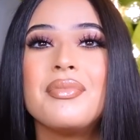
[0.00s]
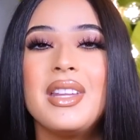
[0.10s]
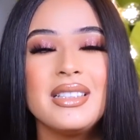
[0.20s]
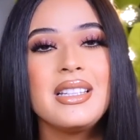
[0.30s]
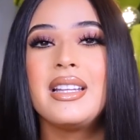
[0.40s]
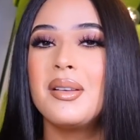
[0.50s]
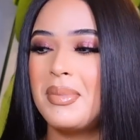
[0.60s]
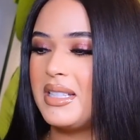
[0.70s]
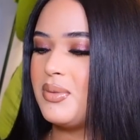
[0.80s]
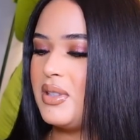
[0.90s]
That's like the
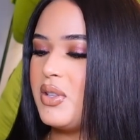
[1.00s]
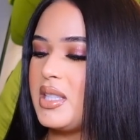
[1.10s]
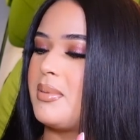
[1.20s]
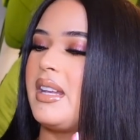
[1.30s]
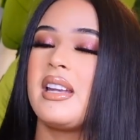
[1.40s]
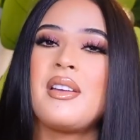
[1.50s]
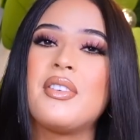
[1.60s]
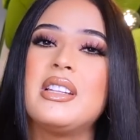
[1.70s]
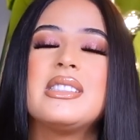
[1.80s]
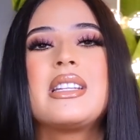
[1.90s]
best way to explain it. I
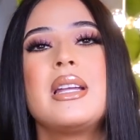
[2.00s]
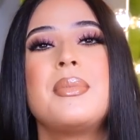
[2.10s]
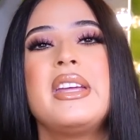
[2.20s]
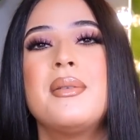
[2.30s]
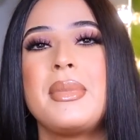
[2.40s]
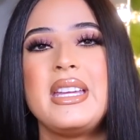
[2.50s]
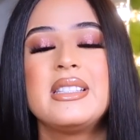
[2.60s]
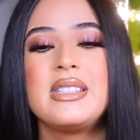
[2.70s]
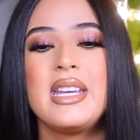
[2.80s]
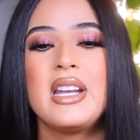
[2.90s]
feel like it's gonna be
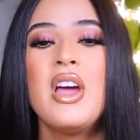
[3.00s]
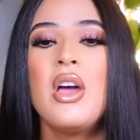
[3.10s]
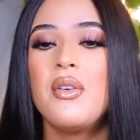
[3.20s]
amazing